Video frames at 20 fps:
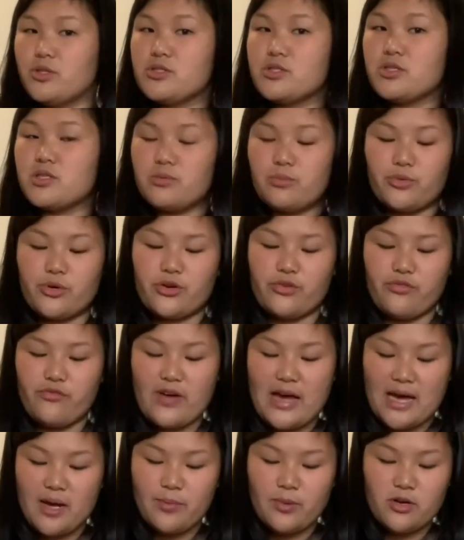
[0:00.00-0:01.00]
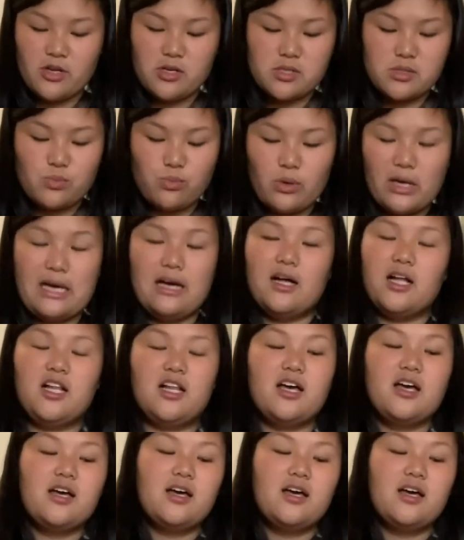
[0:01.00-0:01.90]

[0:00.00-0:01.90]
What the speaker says: some more fiber as well.